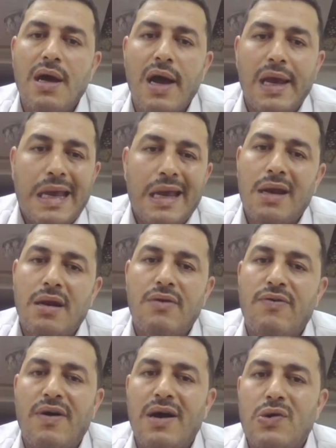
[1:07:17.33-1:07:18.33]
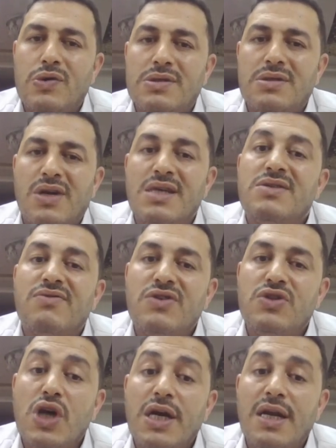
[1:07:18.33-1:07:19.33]
Again, if I use
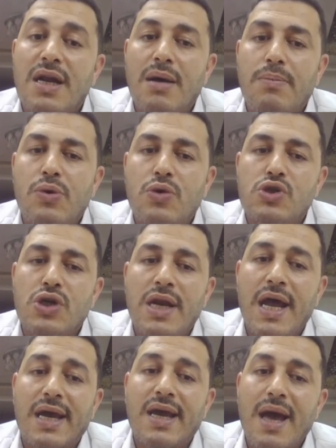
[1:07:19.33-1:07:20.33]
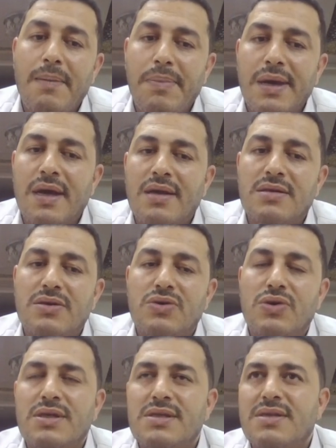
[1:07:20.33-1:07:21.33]
transvaginal approach in a gapping
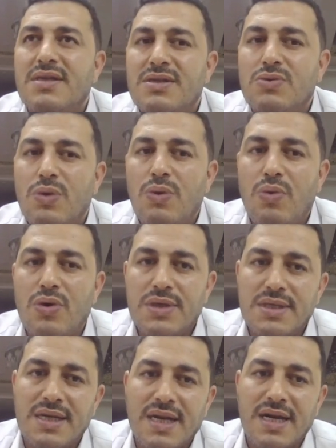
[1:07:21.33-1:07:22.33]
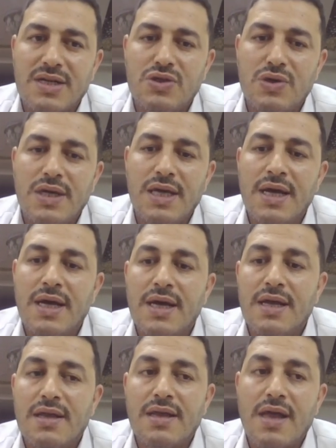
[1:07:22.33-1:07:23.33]
enteroitus, this will worsen actually
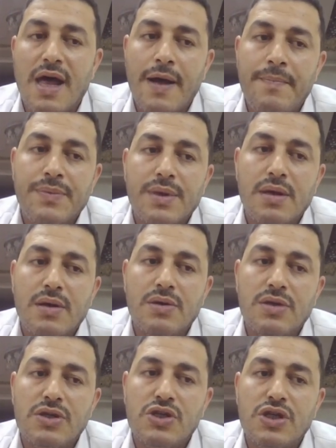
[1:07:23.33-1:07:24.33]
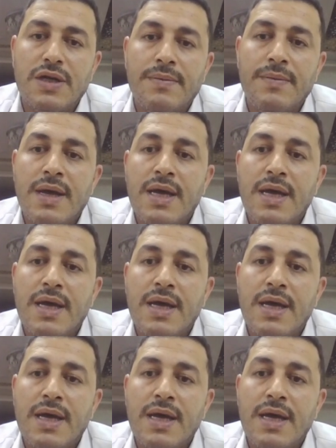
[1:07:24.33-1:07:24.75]
the condition.